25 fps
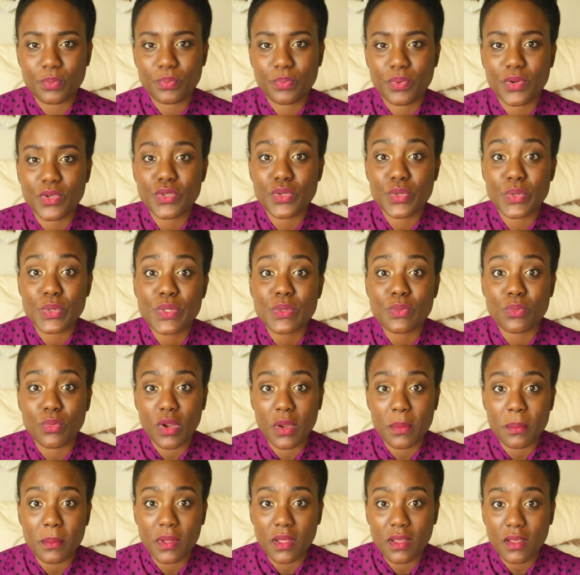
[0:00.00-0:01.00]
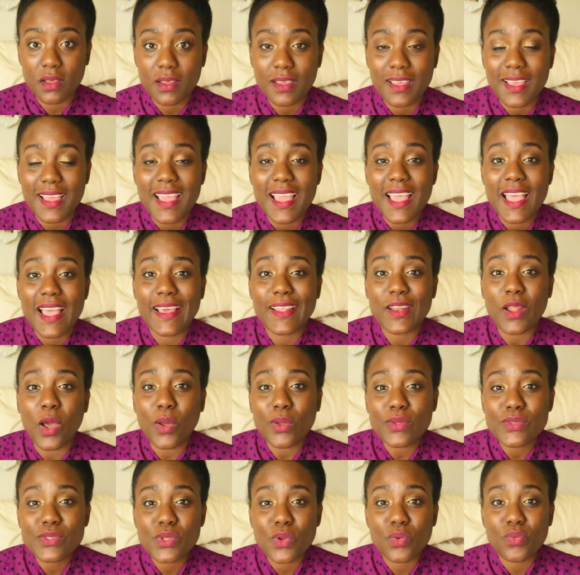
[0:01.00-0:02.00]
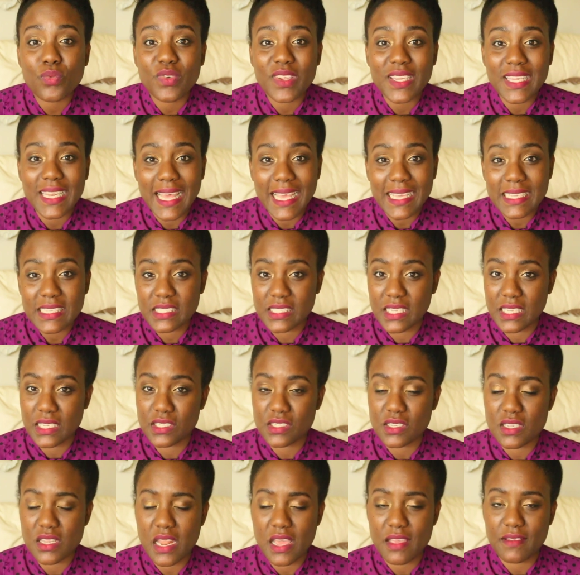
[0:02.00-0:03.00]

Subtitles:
produce more milk. And also relaxation.